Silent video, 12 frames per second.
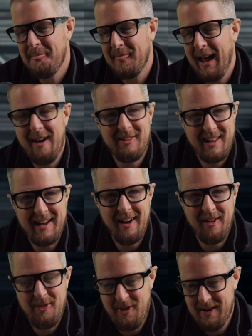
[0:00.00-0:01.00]
how do they
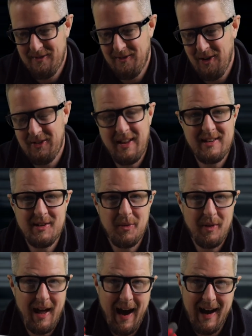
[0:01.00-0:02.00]
cut threaded rod? They do it
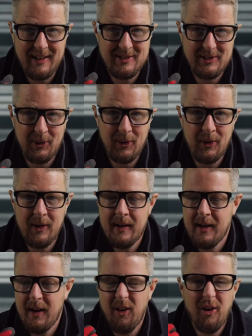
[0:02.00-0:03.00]
with a hacksaw
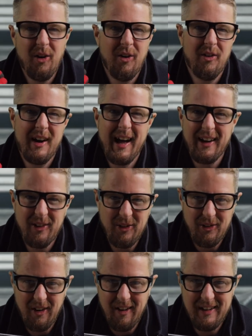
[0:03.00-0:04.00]
or an angle
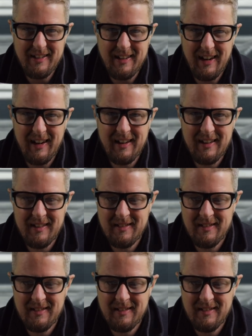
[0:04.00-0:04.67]
grinder